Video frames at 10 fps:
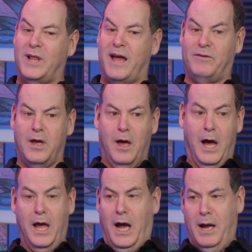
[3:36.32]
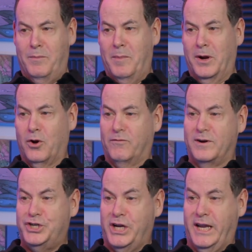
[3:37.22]
life. I met my
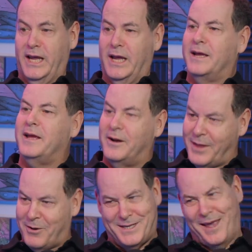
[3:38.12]
girlfriend Jeannie. That was